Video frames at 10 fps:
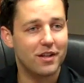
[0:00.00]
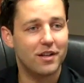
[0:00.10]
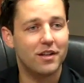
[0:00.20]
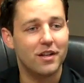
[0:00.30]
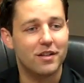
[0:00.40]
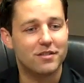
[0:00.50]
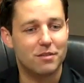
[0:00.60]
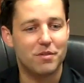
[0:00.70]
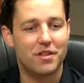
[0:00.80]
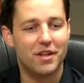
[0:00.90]
And
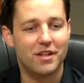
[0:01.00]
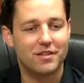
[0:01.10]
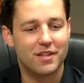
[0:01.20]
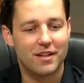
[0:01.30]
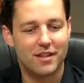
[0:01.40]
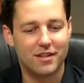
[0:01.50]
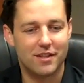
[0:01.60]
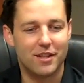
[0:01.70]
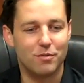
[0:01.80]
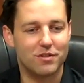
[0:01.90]
some of the things I think
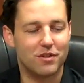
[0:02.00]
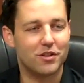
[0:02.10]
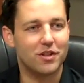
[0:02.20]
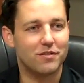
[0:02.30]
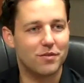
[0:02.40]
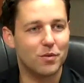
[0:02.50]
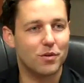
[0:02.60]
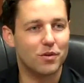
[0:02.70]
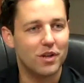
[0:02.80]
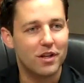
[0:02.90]
that he was looking
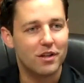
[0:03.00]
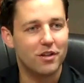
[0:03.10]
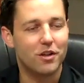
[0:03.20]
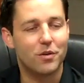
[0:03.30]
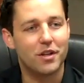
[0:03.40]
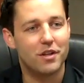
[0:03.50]
for in